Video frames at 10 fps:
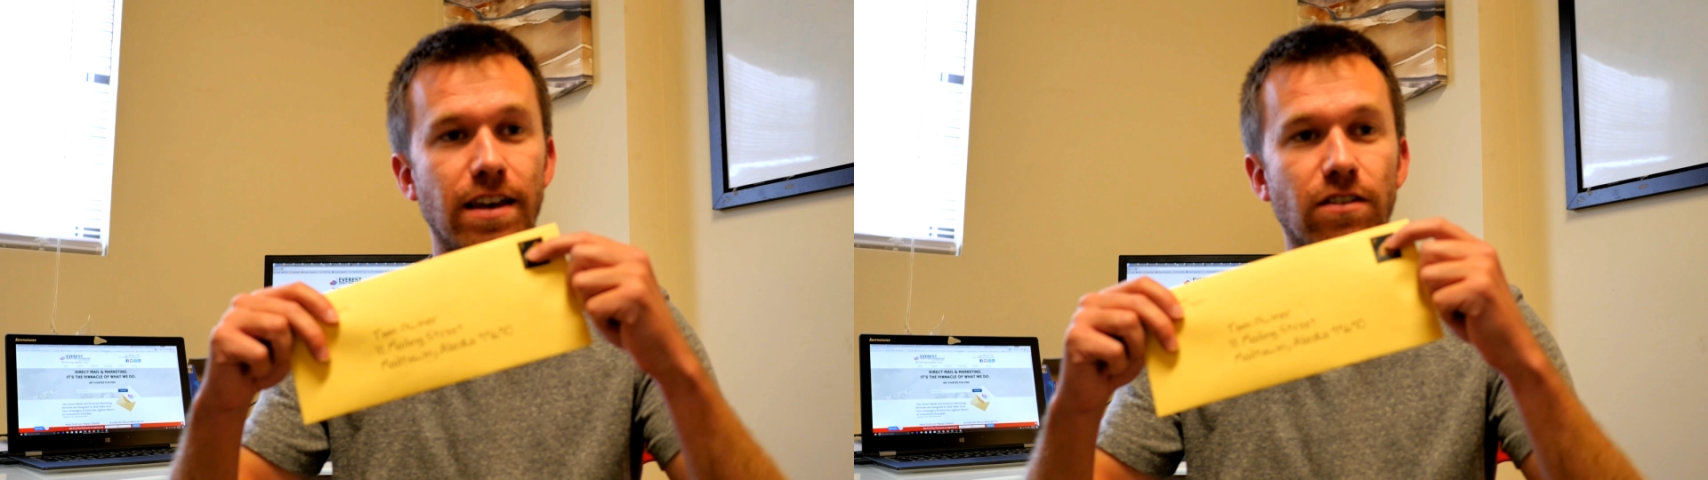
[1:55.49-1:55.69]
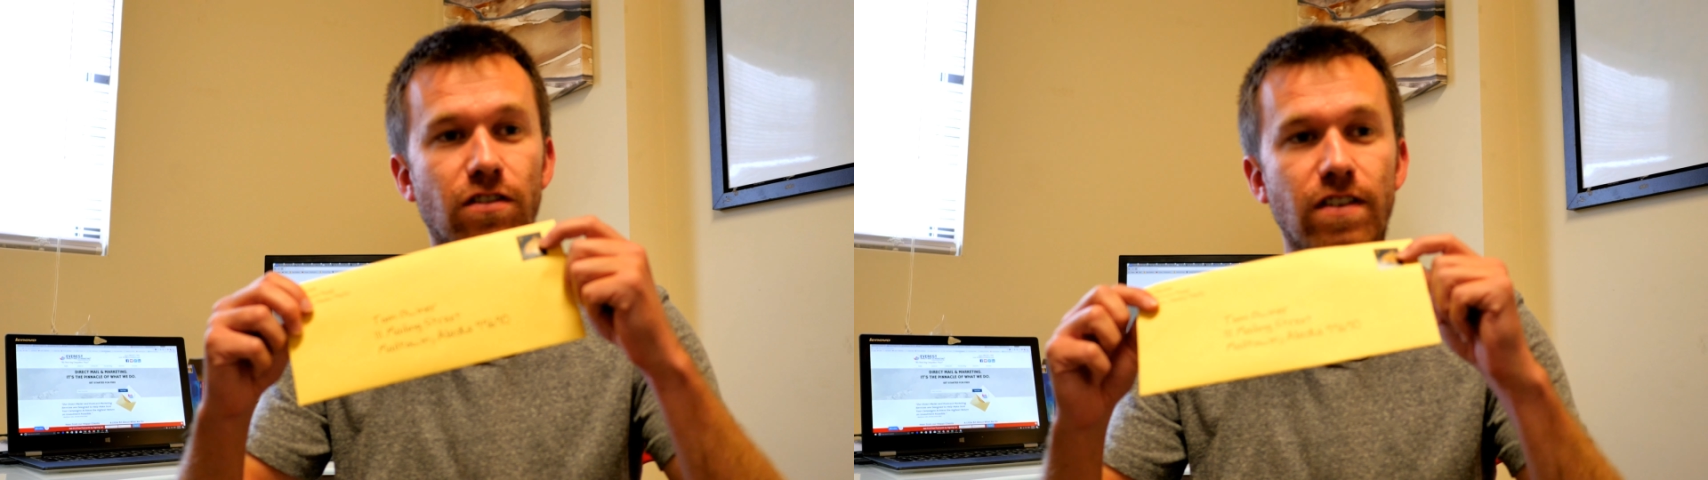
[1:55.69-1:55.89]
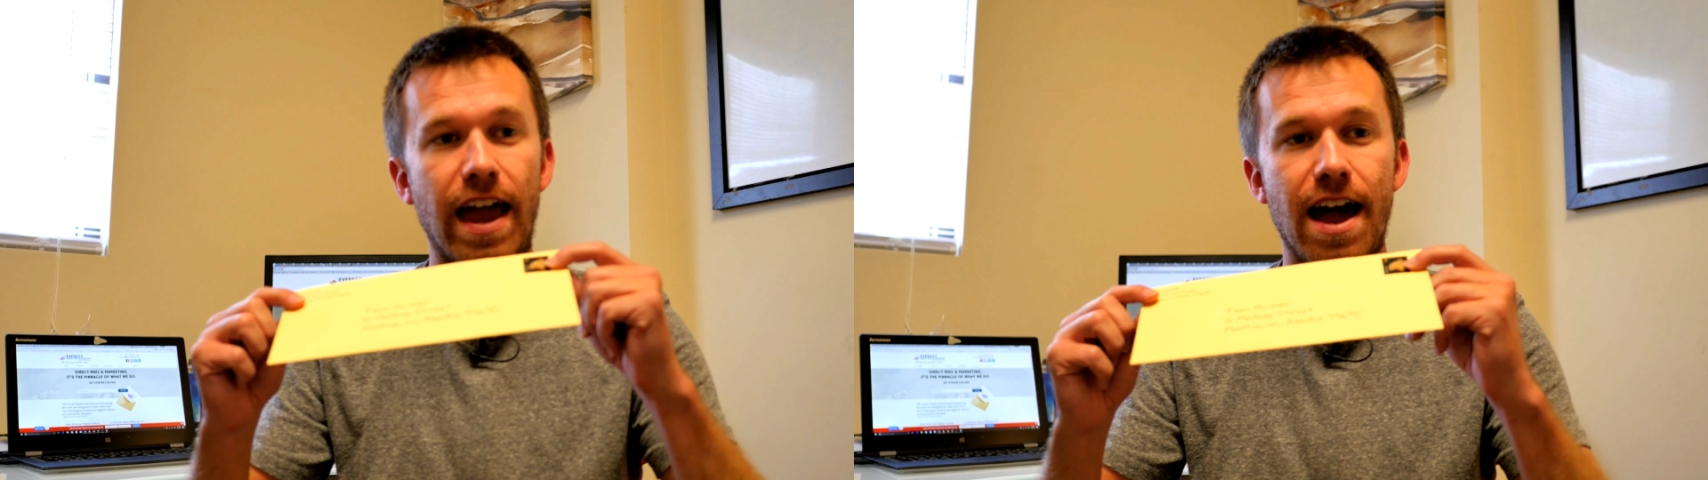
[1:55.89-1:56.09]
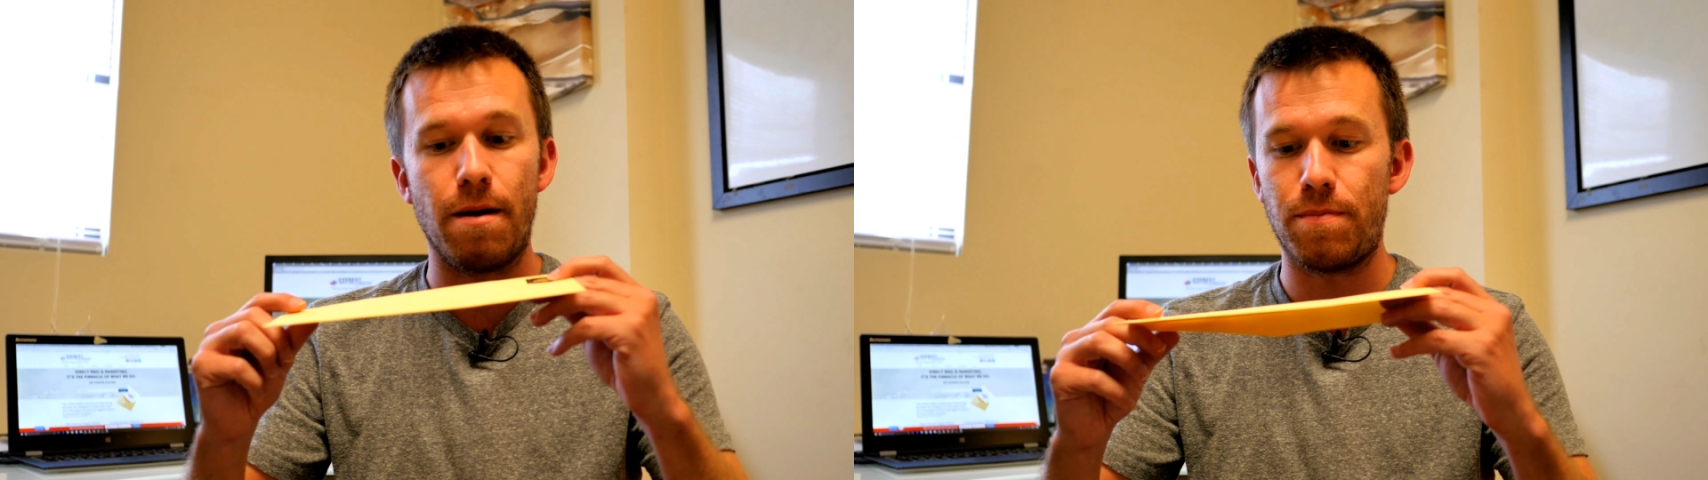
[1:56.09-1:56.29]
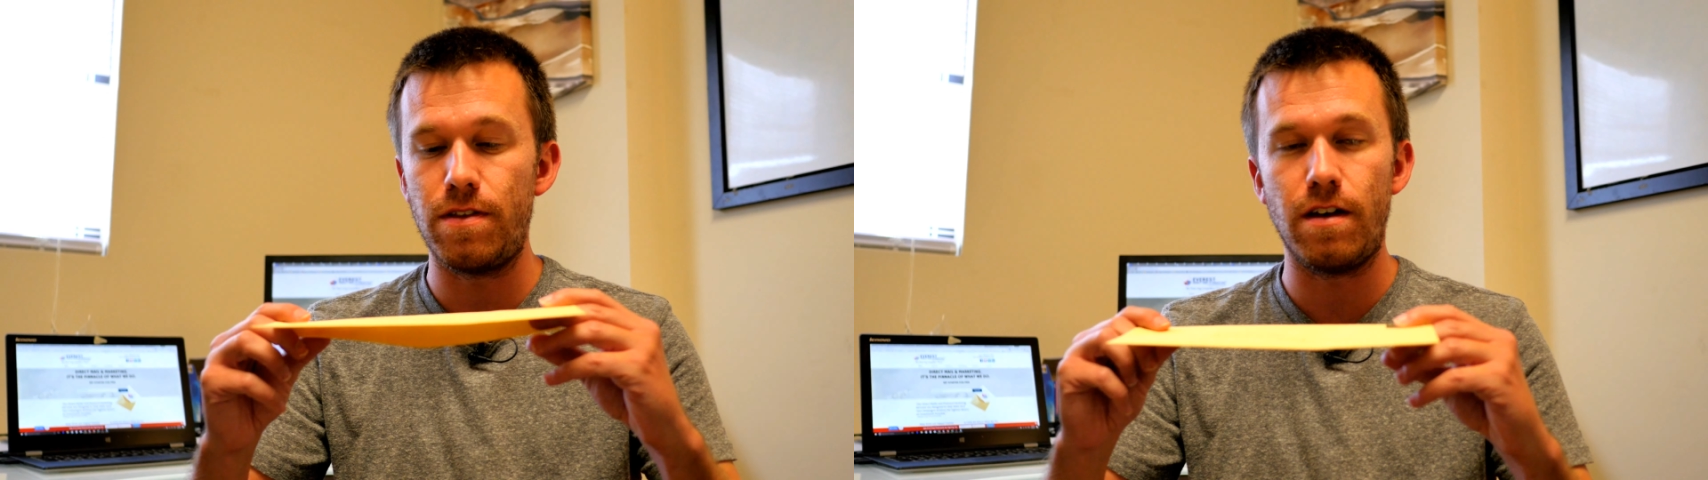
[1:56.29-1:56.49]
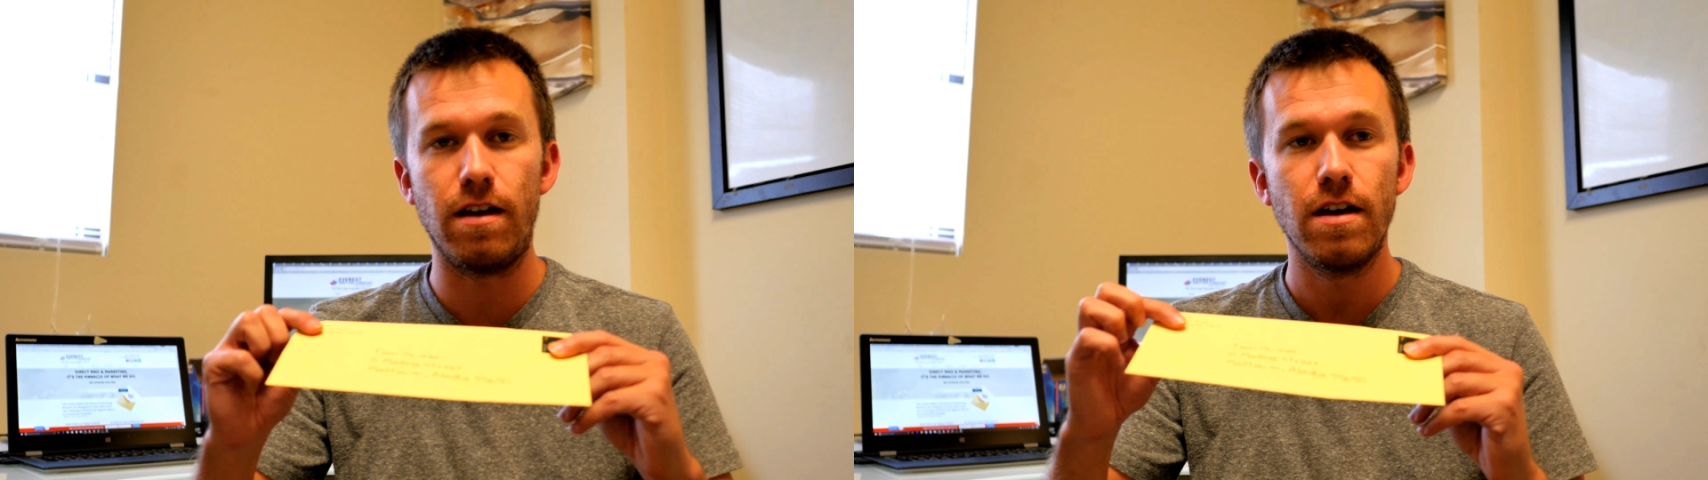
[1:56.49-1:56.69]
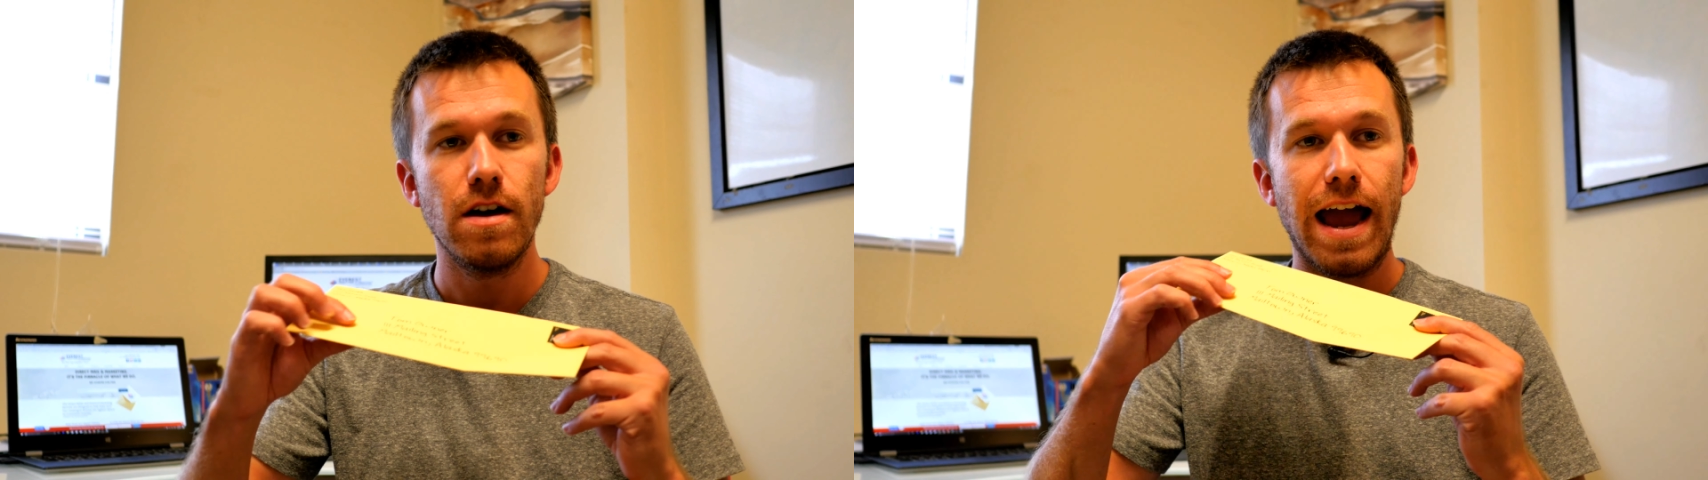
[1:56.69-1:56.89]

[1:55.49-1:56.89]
stamp, the